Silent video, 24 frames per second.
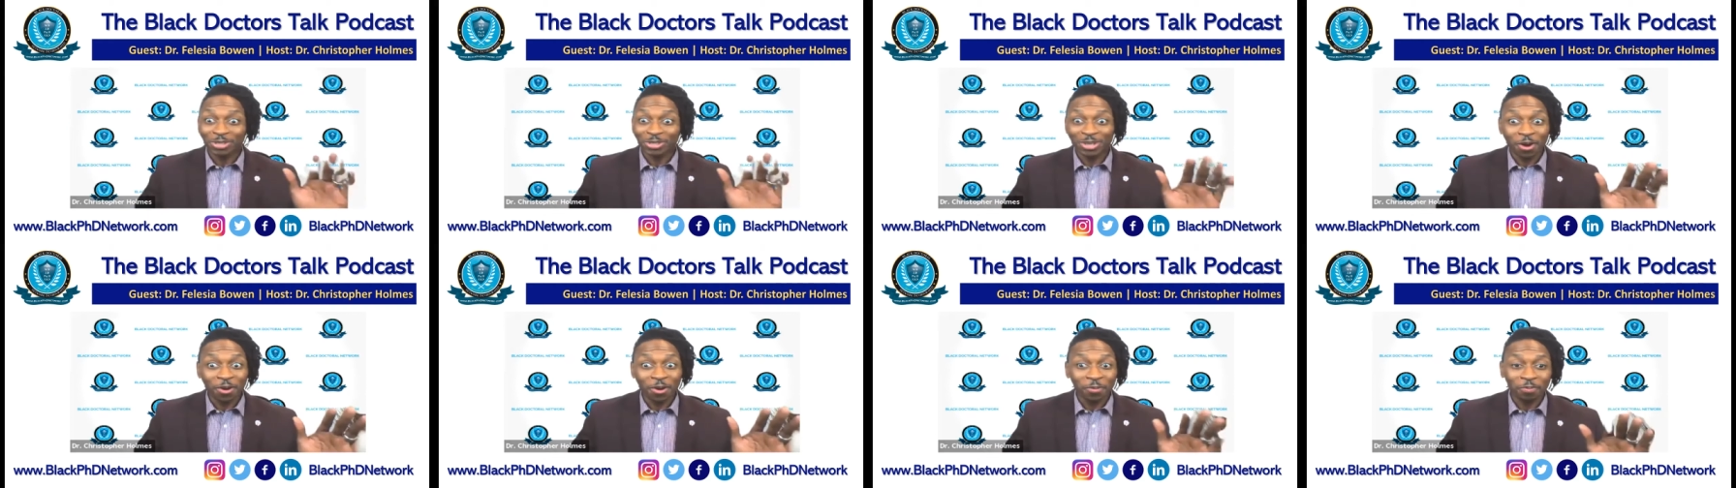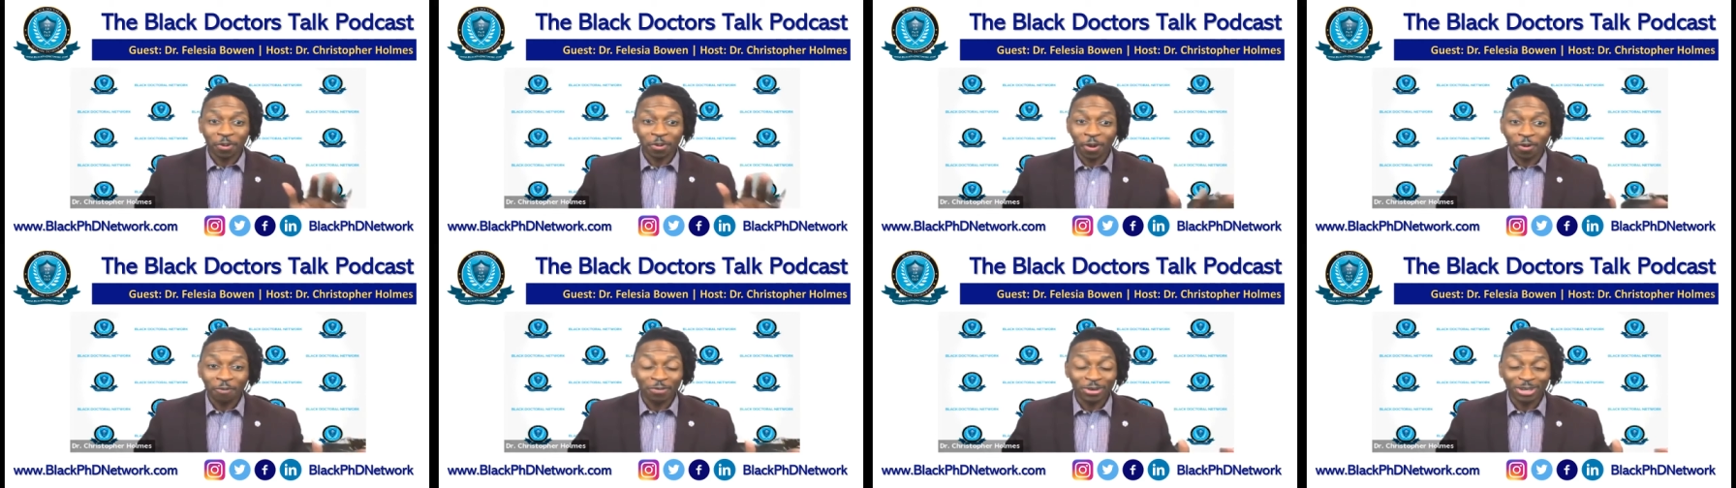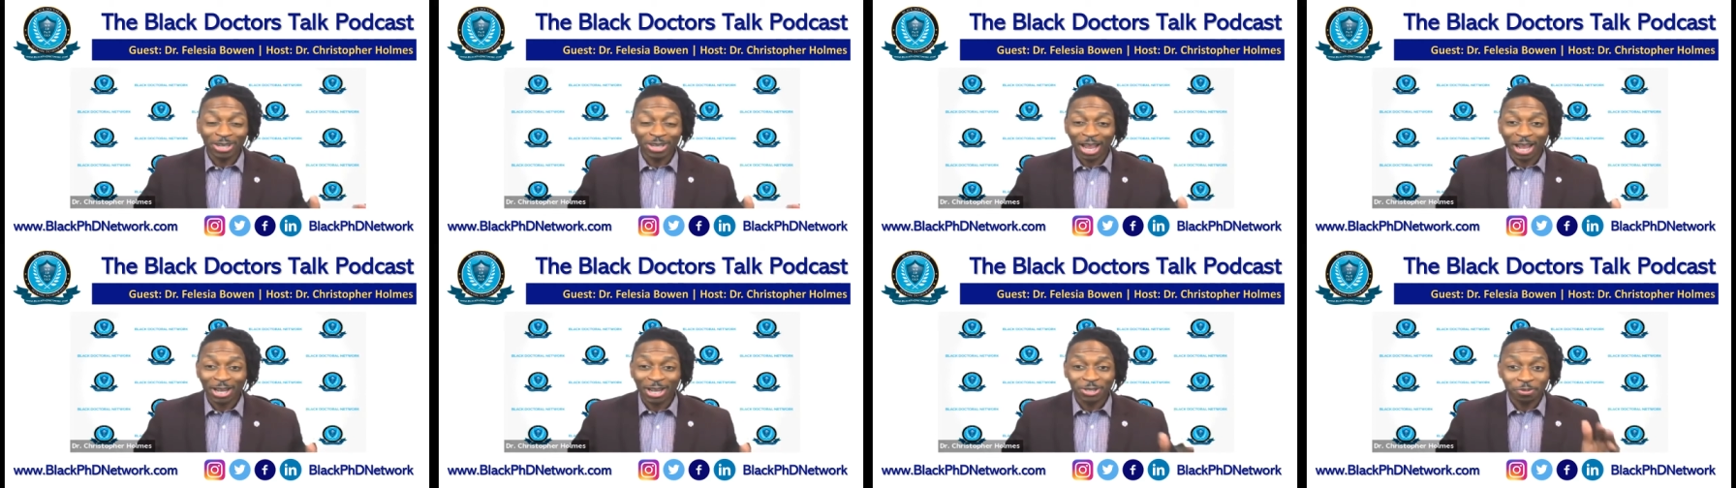no
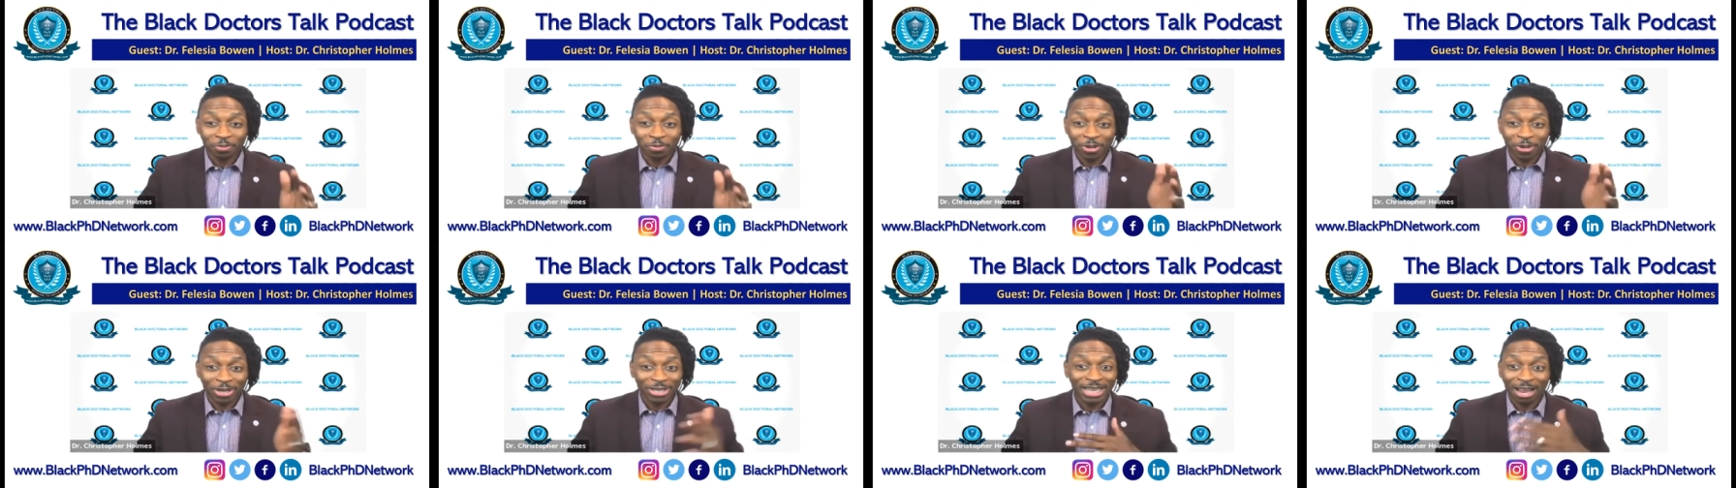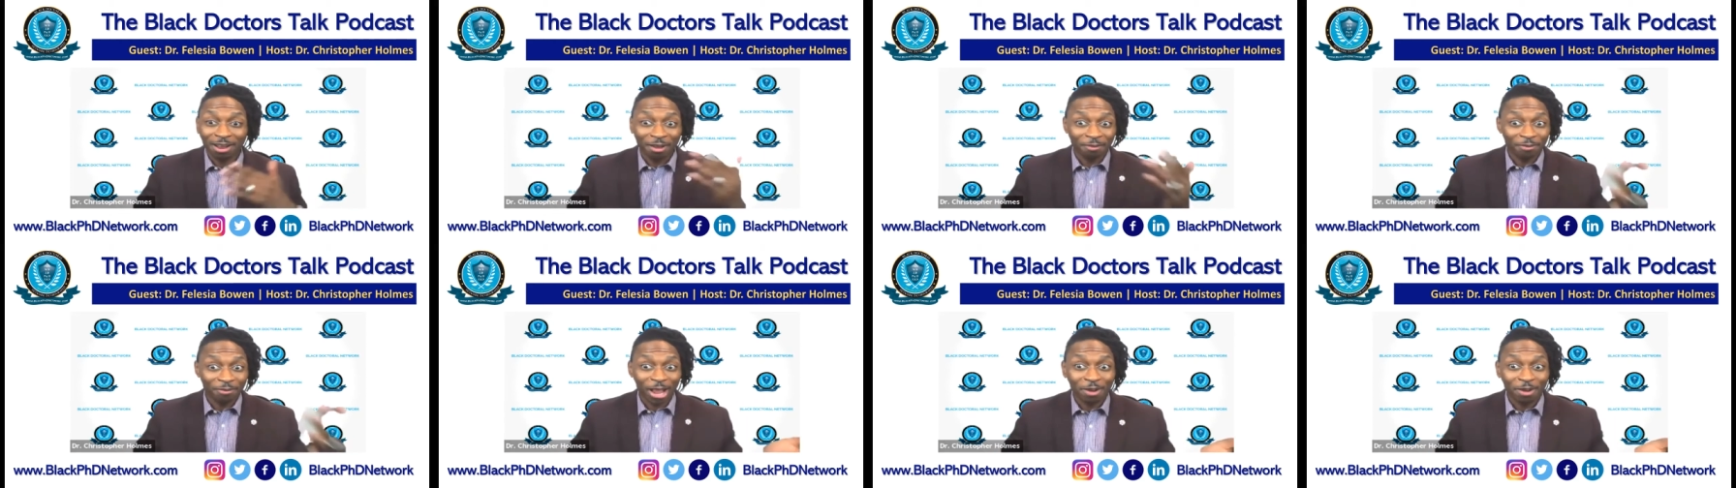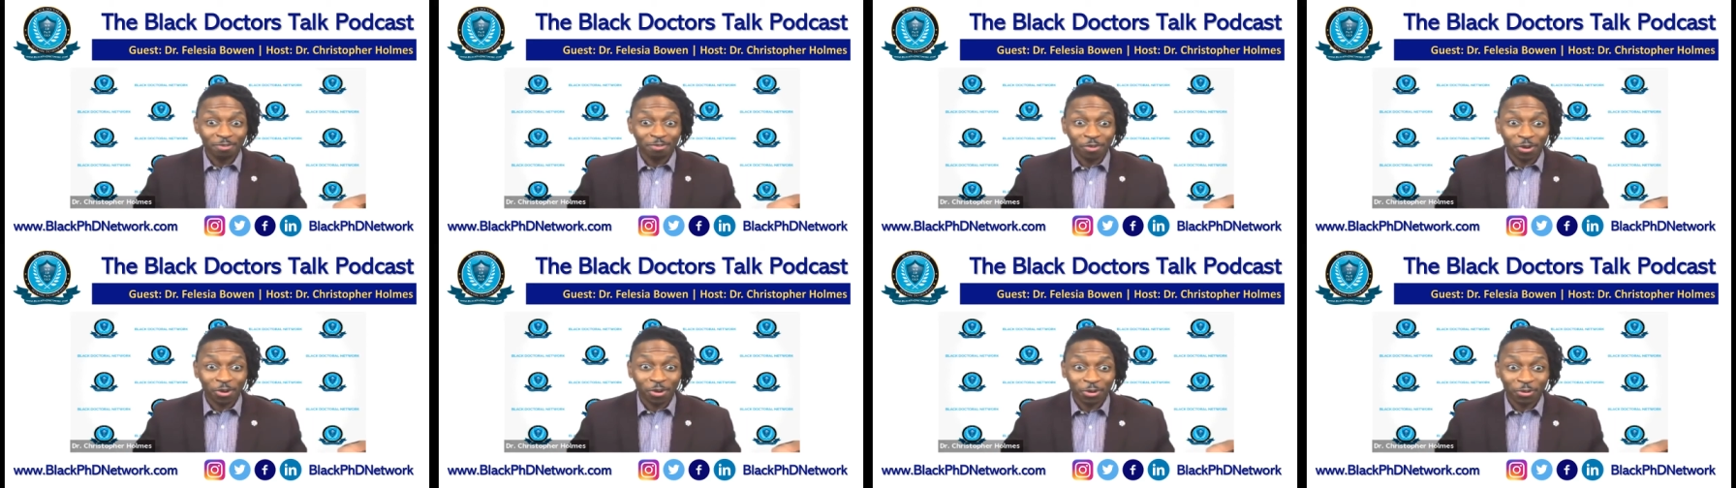perfect answer because now I've
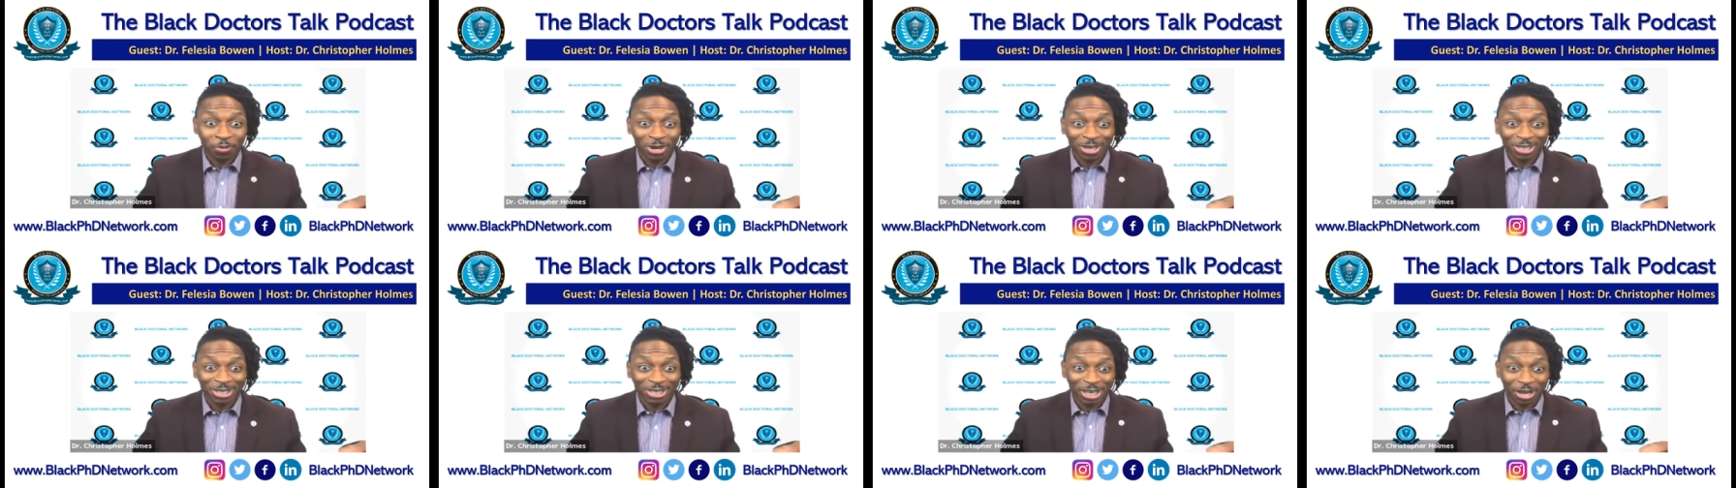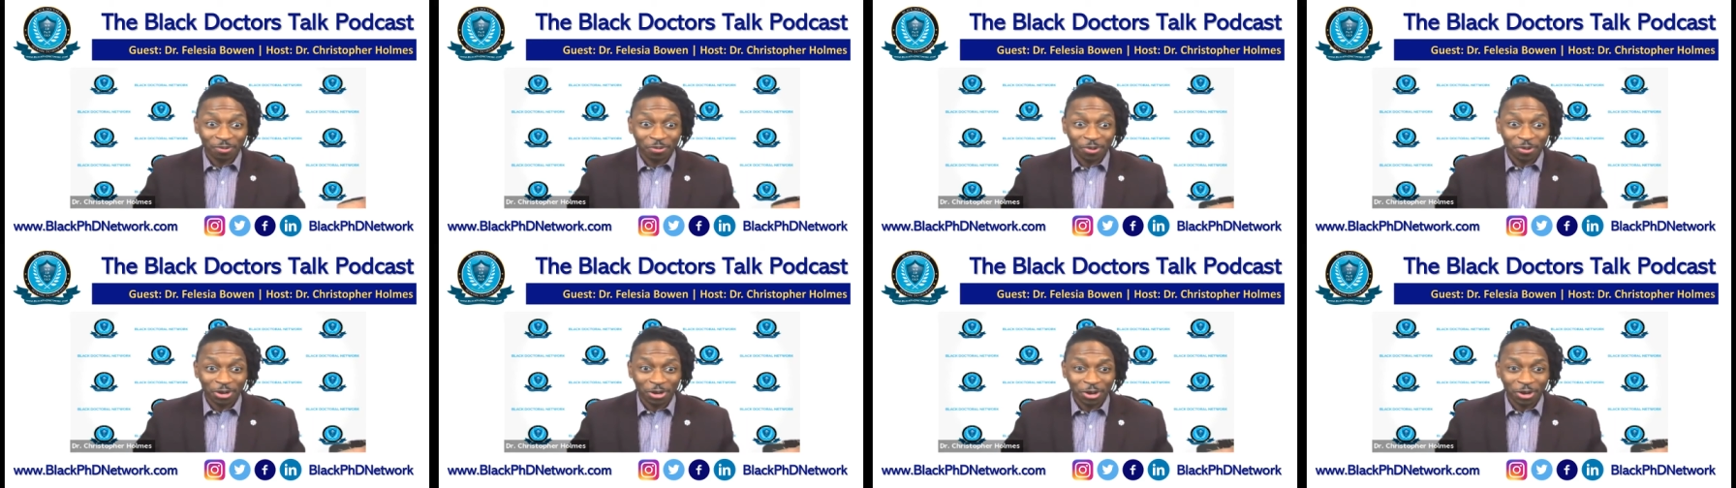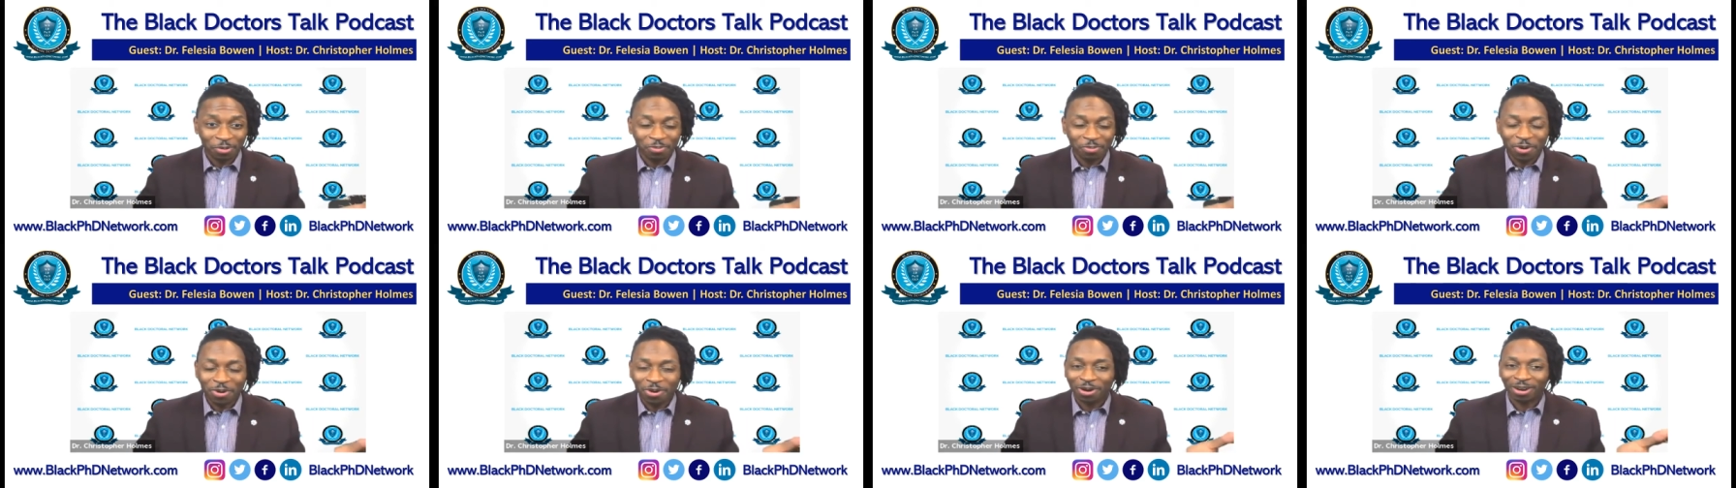got more questions. I want to know
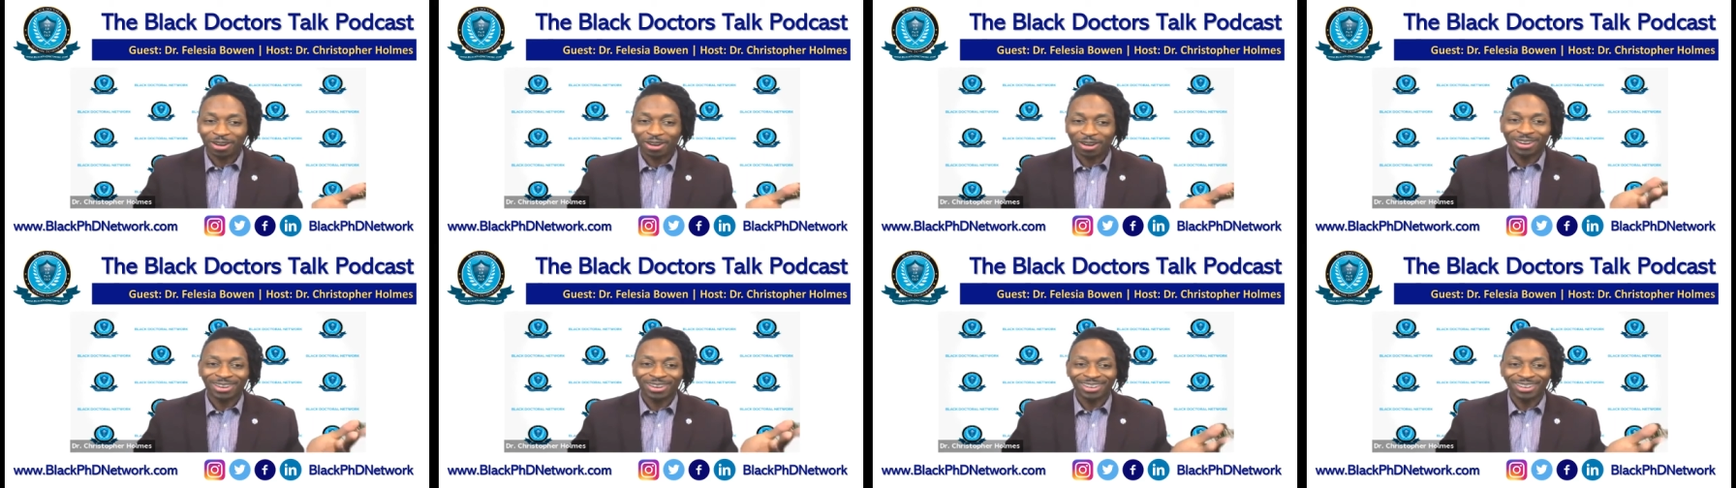more.